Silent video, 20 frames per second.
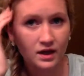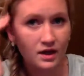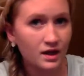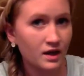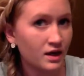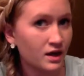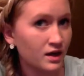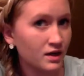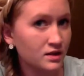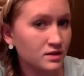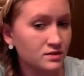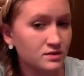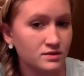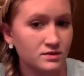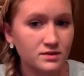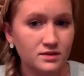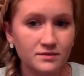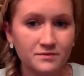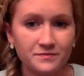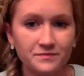And
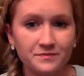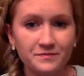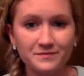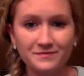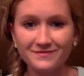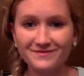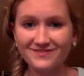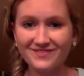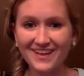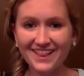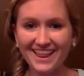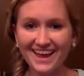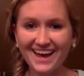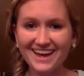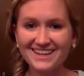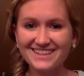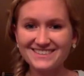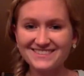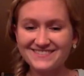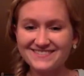
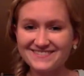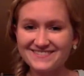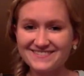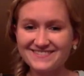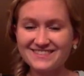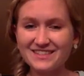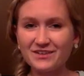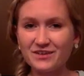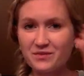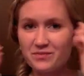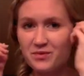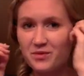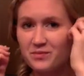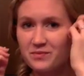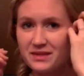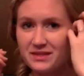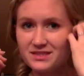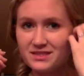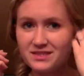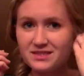voila! You can pull
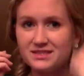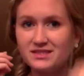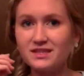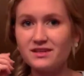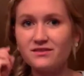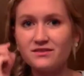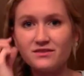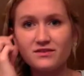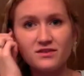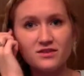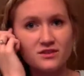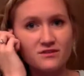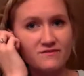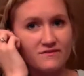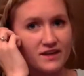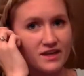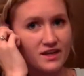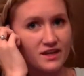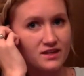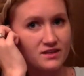pieces down on your
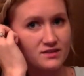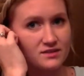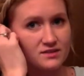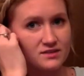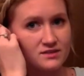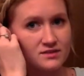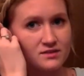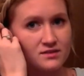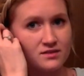face